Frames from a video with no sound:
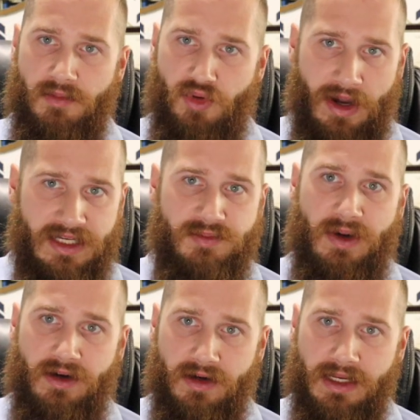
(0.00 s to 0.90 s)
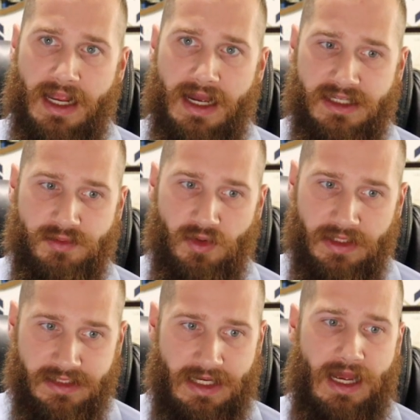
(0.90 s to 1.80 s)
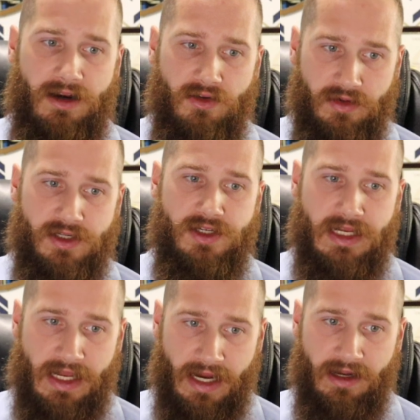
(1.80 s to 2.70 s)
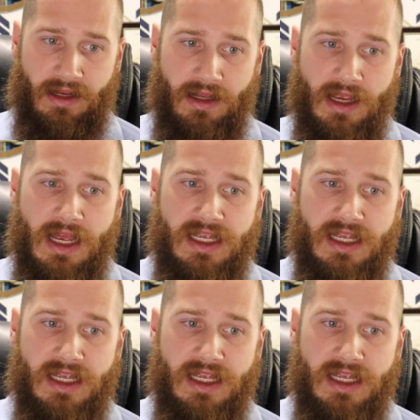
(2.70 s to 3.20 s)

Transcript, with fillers: The prosperity gospel is not Christianity.